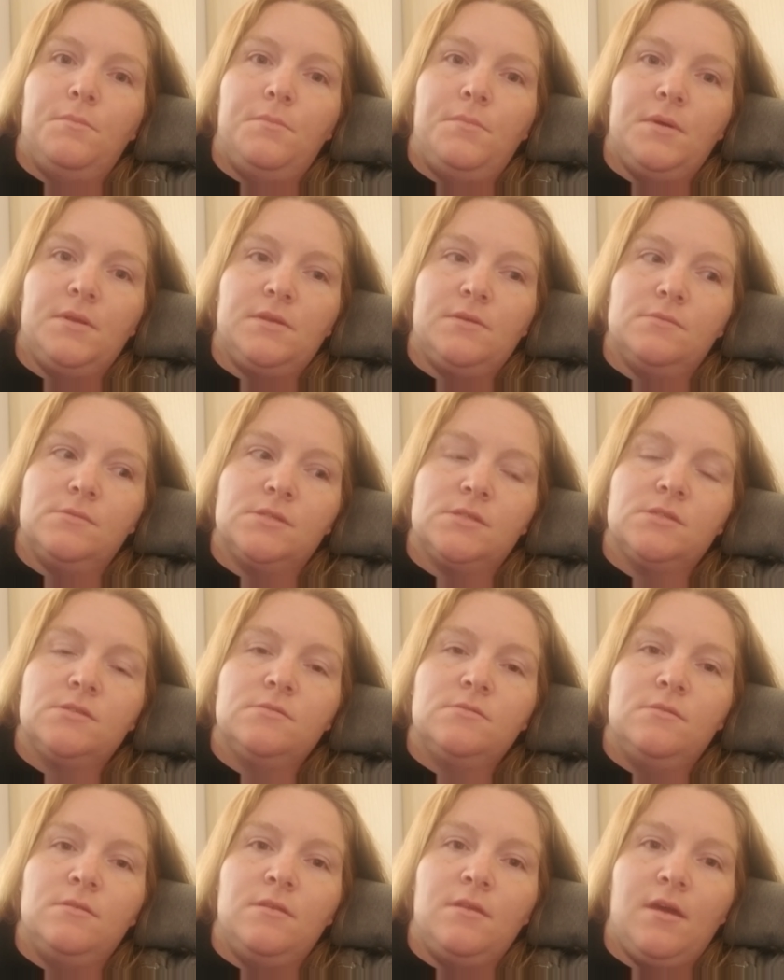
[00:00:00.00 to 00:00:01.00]
But there was
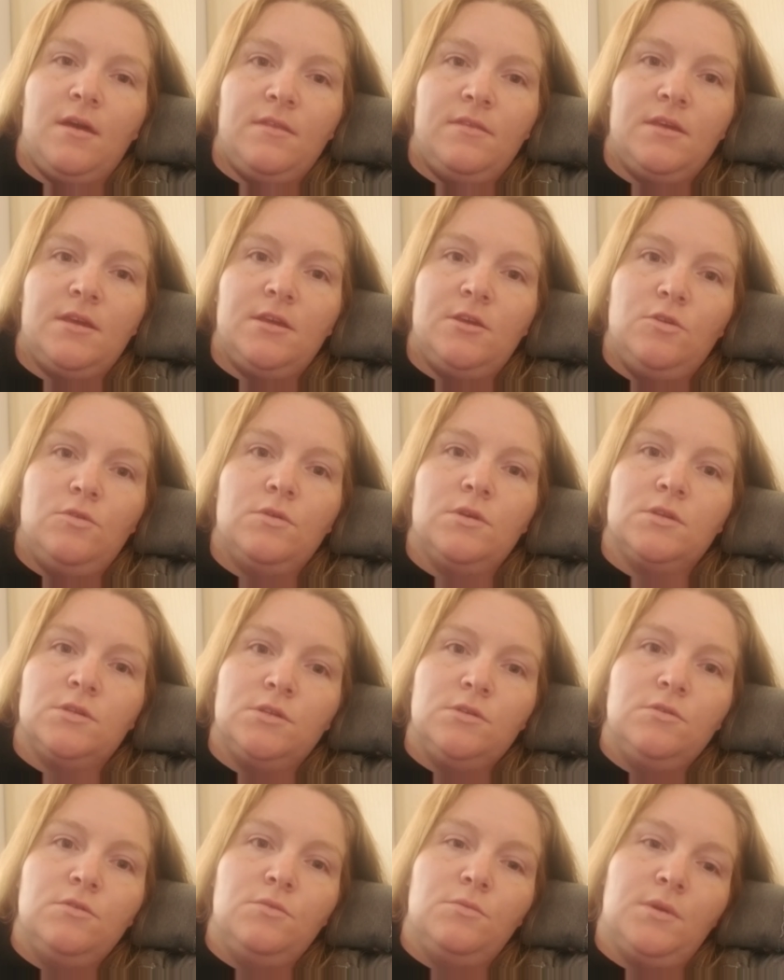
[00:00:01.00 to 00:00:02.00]
nothing you can
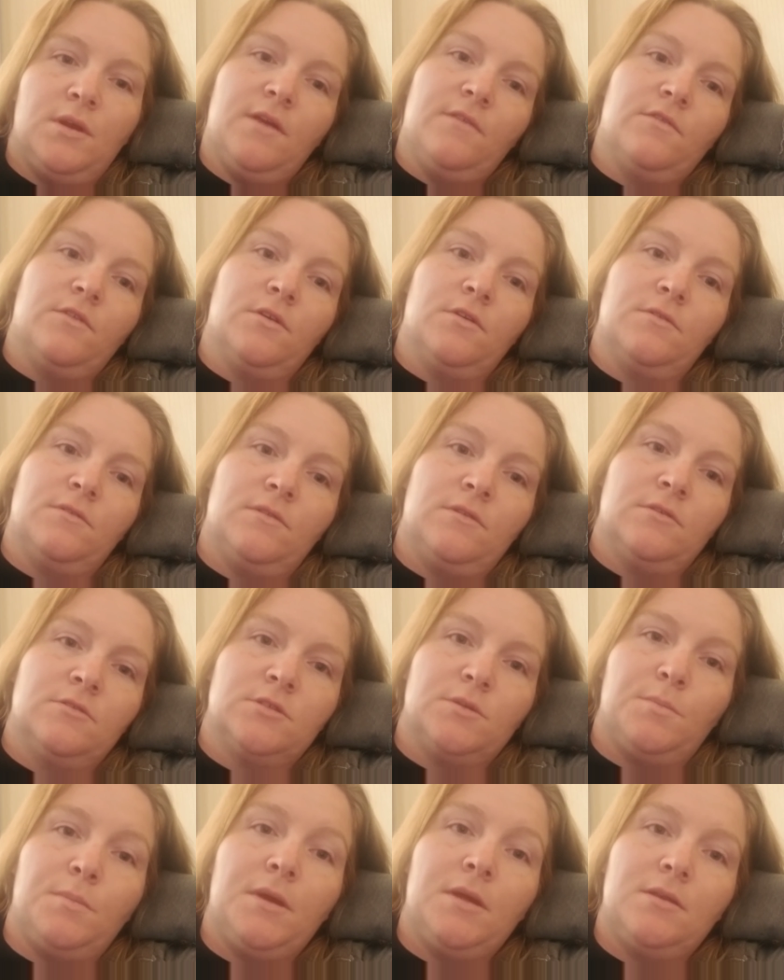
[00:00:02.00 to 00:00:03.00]
do whenever there's
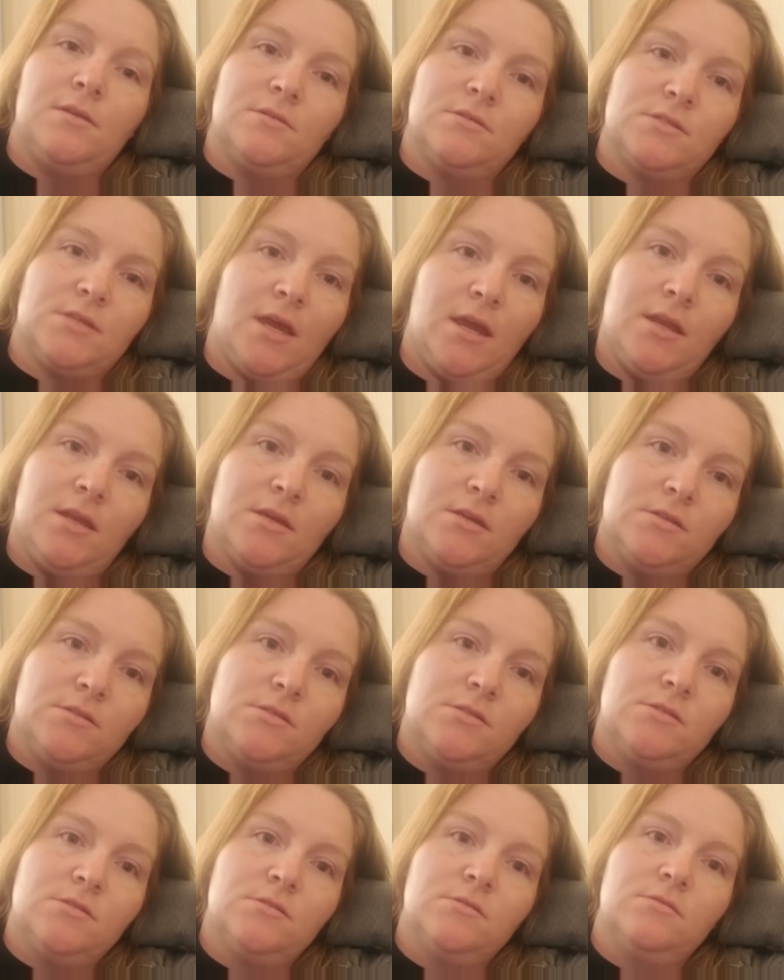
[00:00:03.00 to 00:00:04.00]

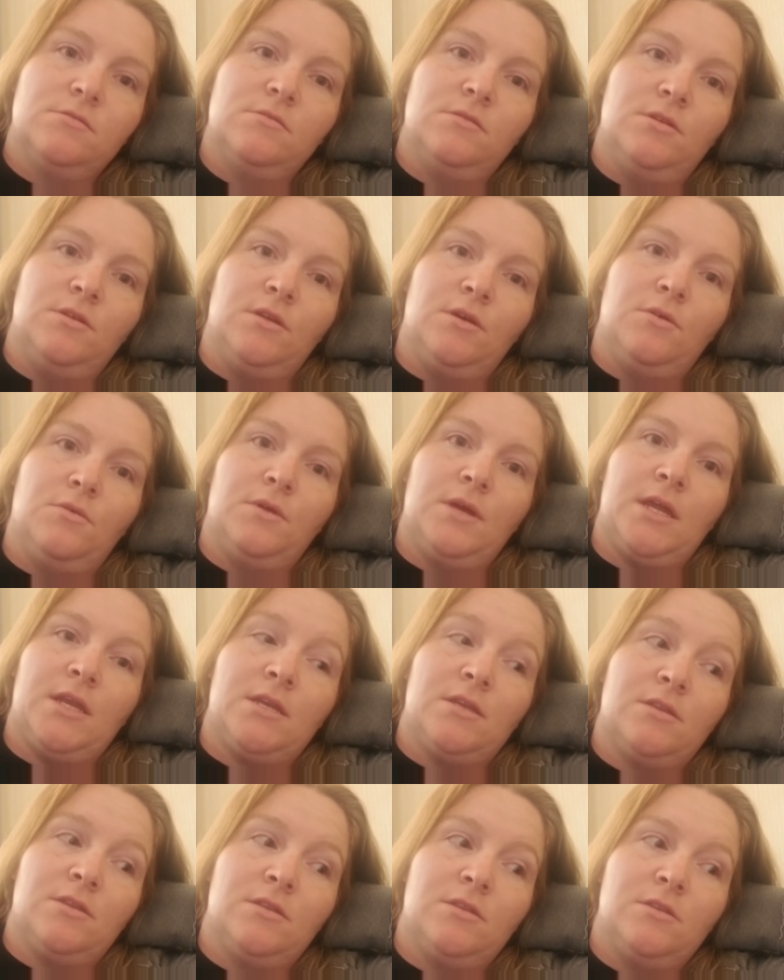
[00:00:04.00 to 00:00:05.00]
appendicitis,
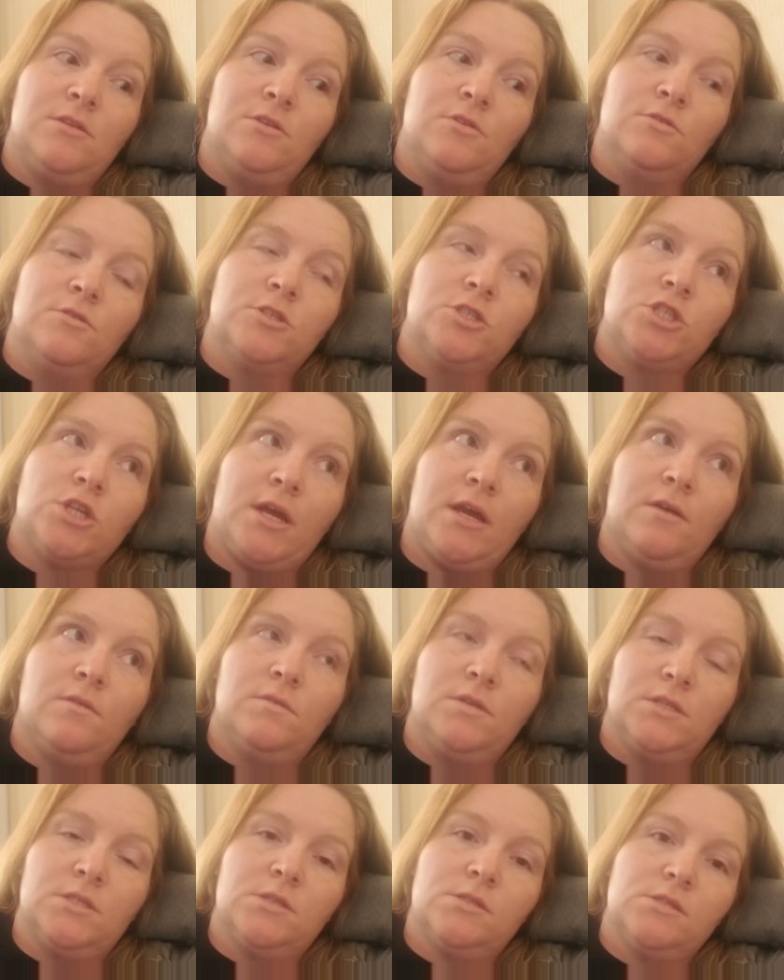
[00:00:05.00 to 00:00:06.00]
and your
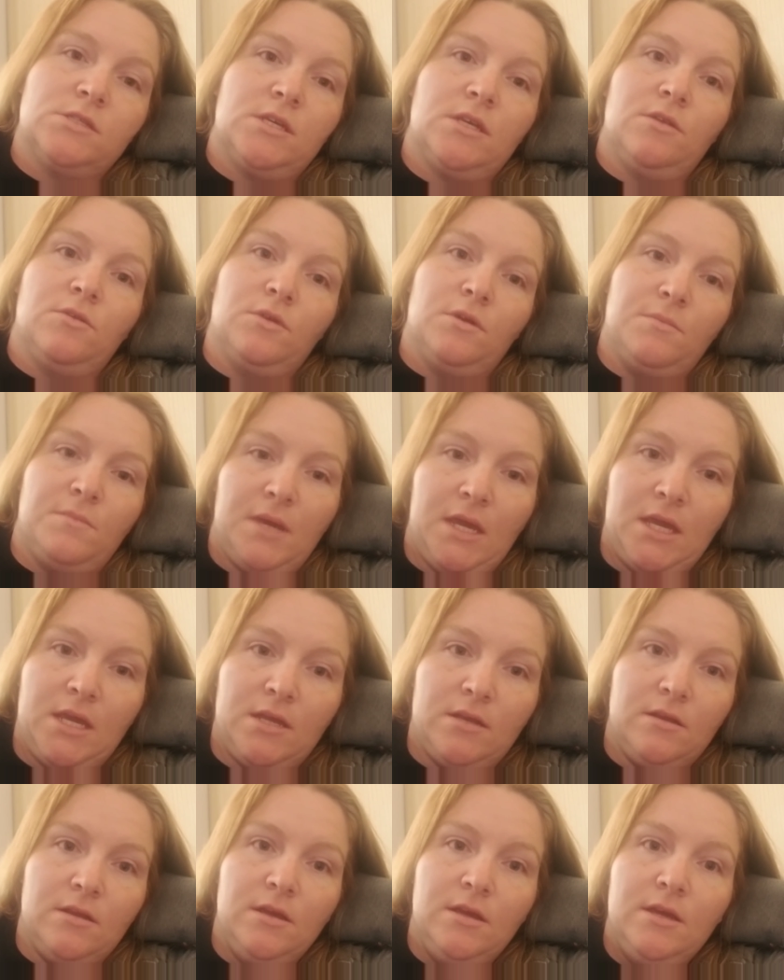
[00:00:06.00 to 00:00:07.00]
child doesn't say they're in
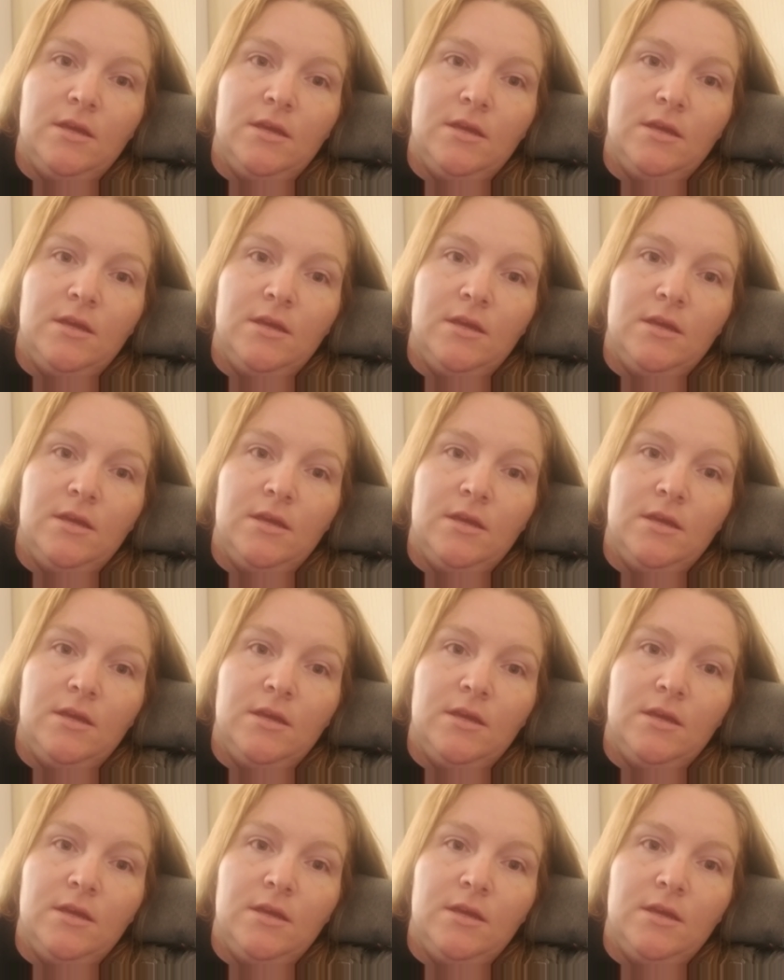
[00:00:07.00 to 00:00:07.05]
pain.